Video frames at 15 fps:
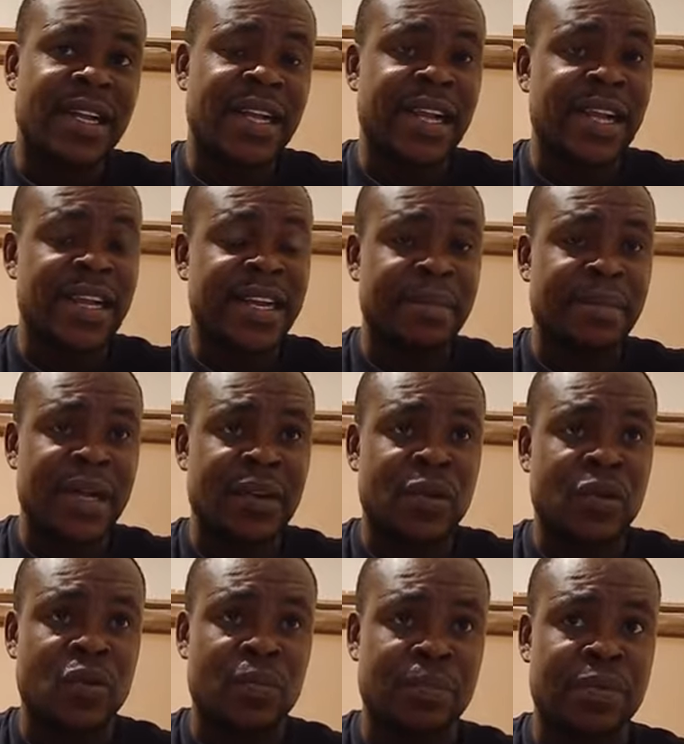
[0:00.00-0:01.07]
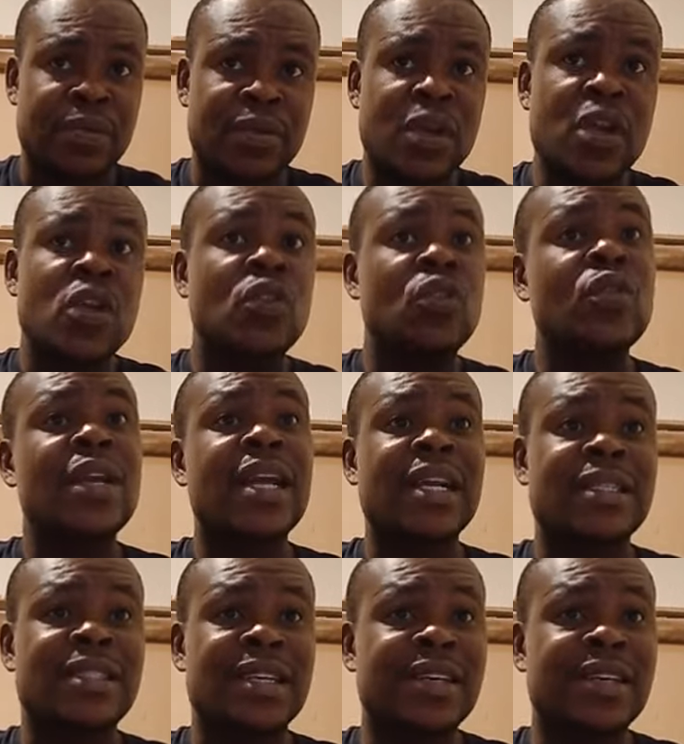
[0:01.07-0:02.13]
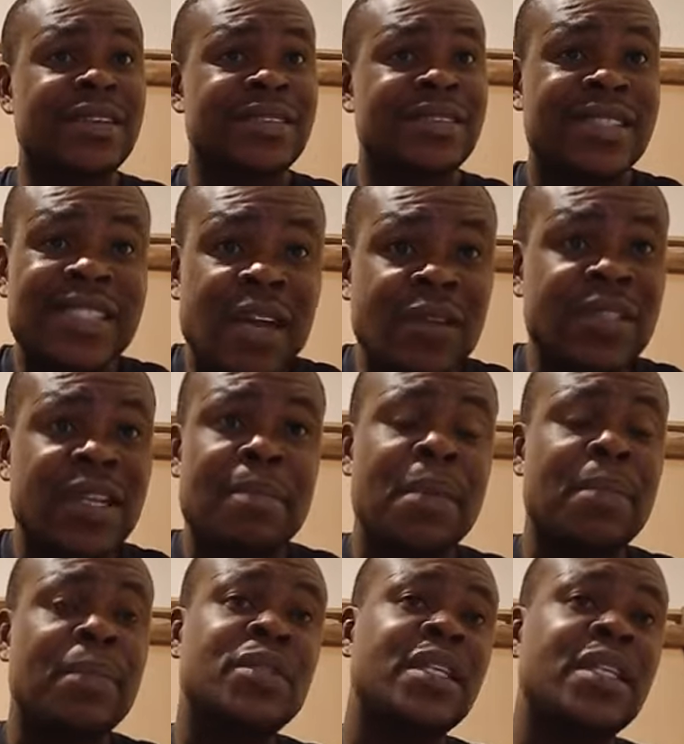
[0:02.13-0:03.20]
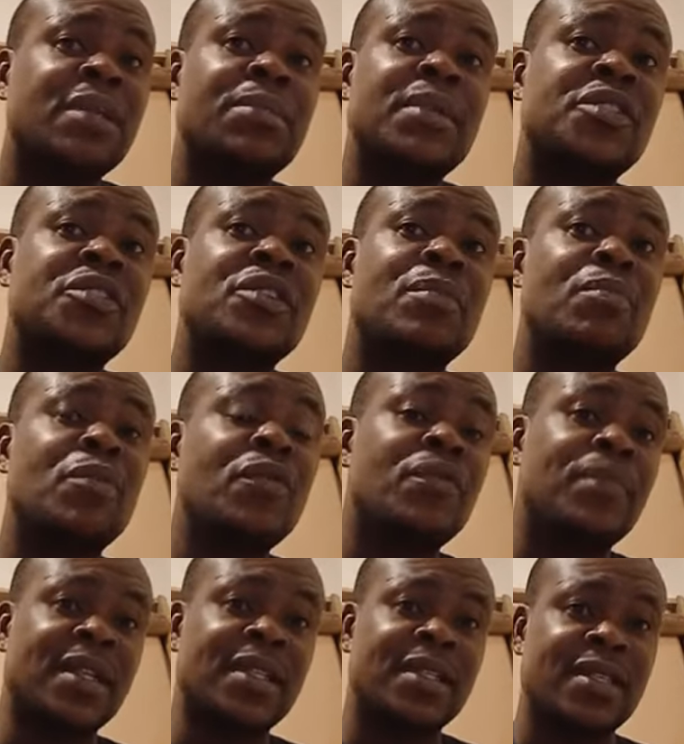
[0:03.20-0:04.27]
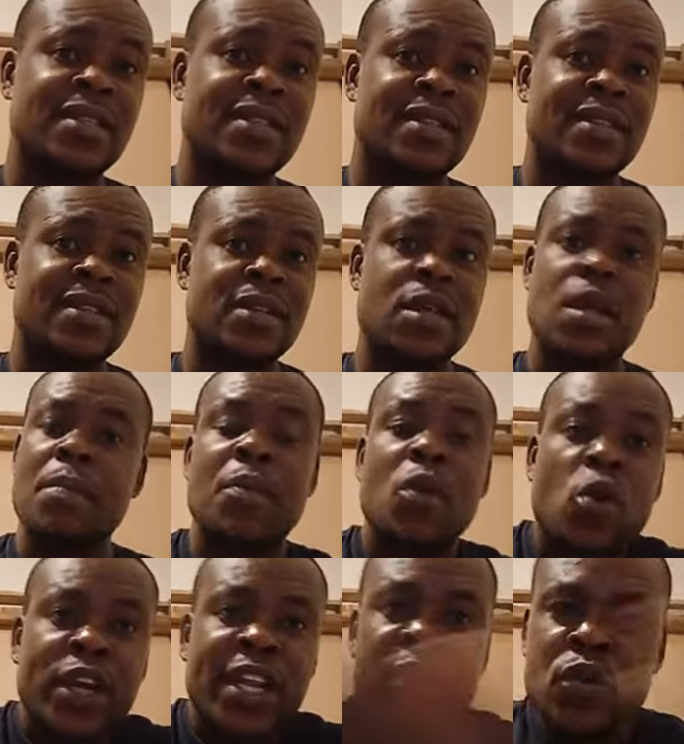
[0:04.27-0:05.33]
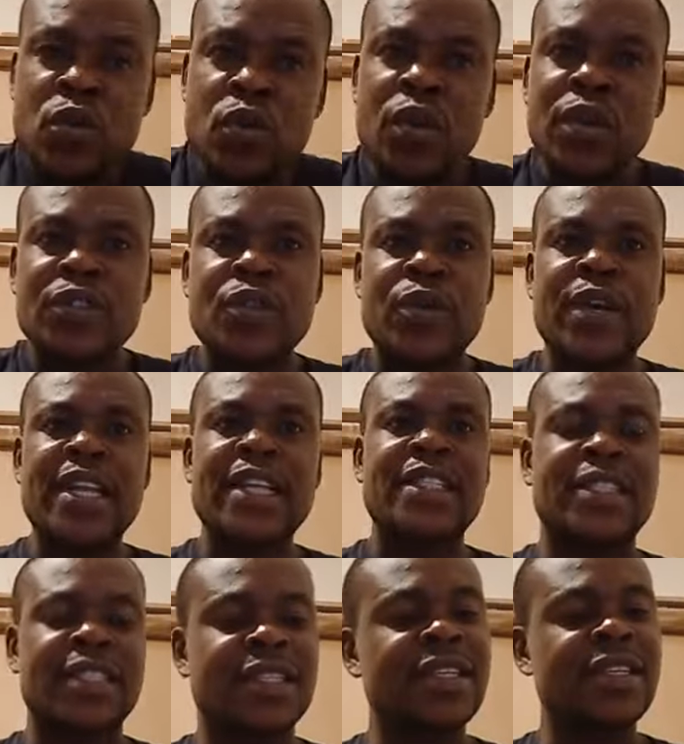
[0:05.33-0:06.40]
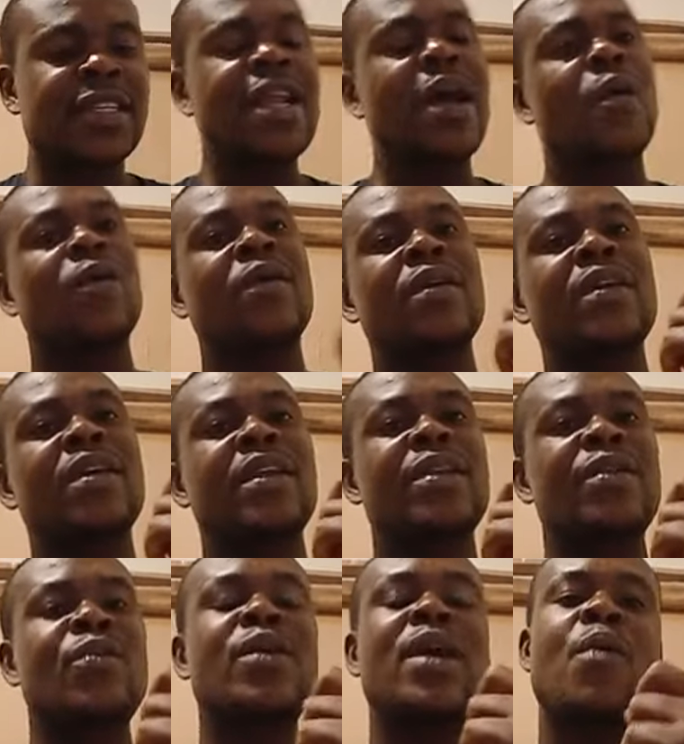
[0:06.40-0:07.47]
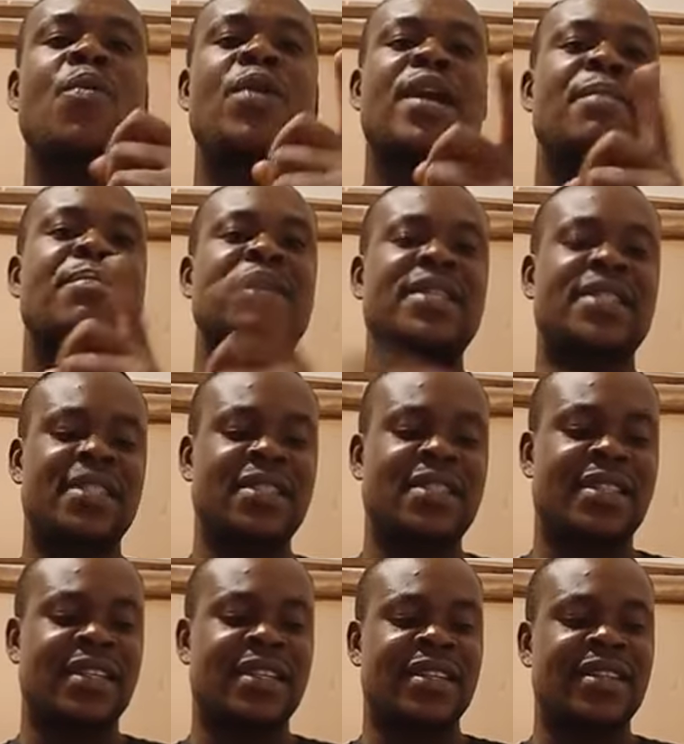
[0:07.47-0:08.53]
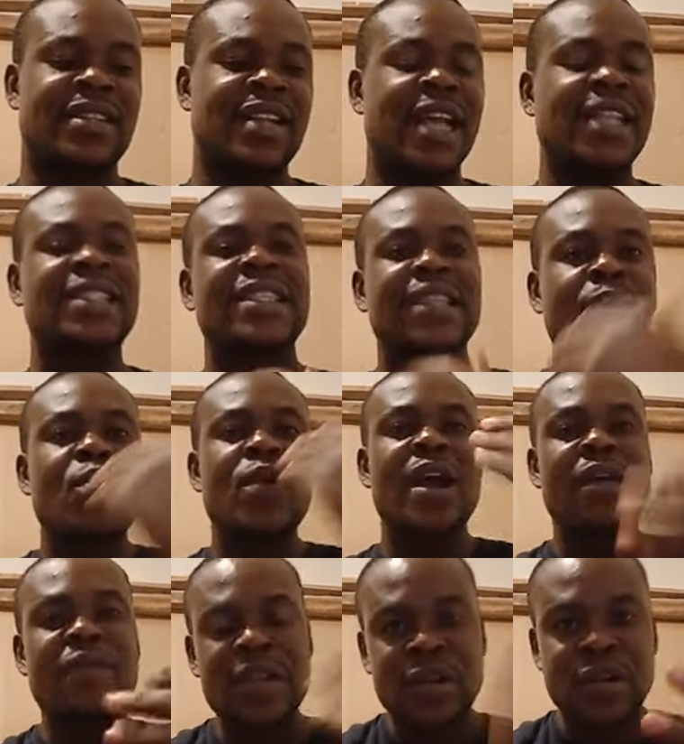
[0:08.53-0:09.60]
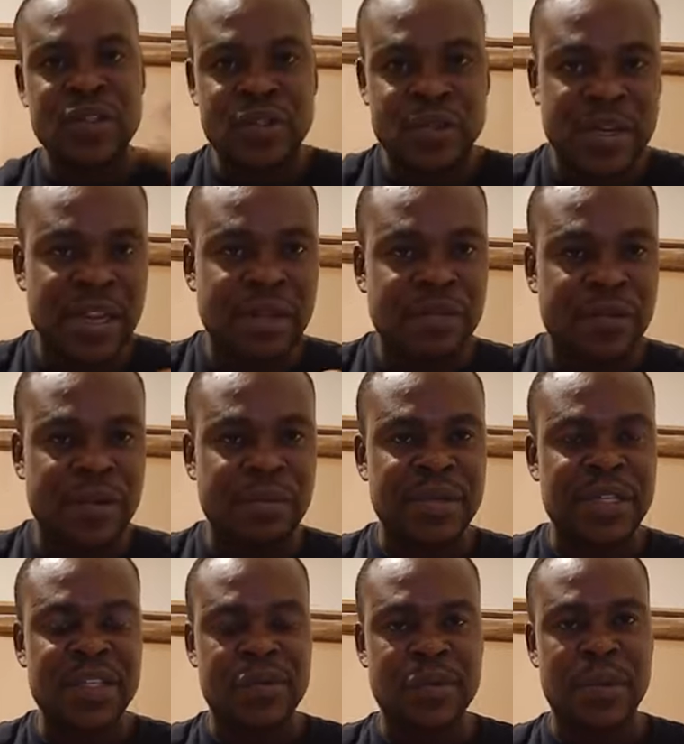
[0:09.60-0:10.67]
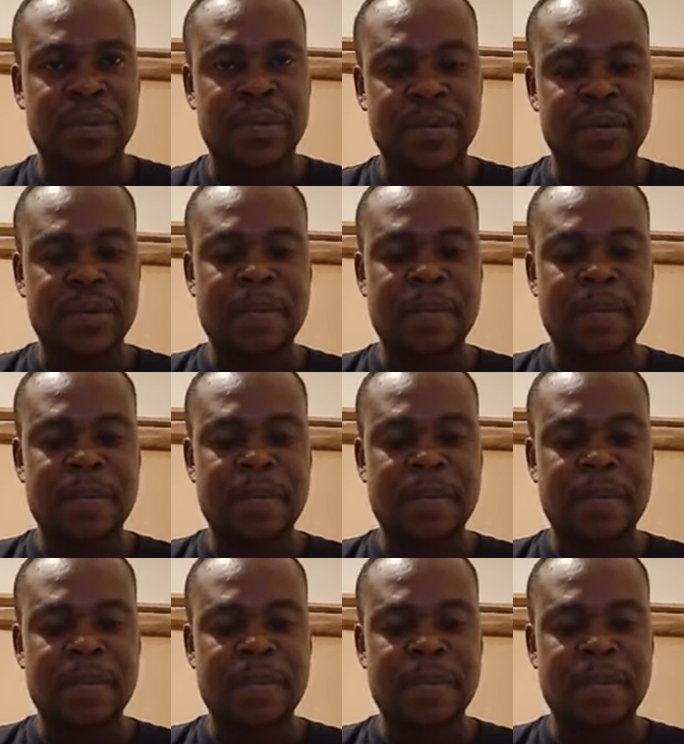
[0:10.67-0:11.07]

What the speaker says: rebel group known as Southern People's Liberation Movement, because they could not tolerate it. Now, look at one amazing thing. I think we have a lot to learn from these people.